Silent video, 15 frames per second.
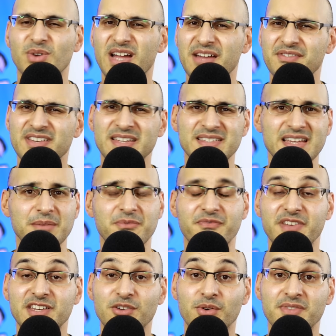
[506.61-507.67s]
so I have an in-depth
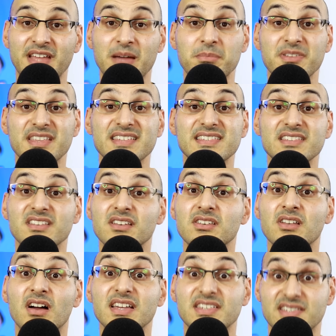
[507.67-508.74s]
video on that, but this is a
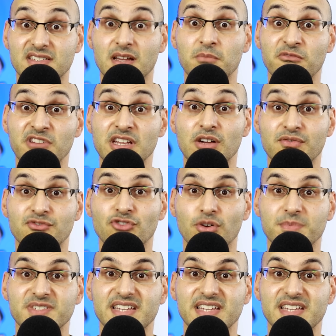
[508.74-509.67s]
nice summary of drop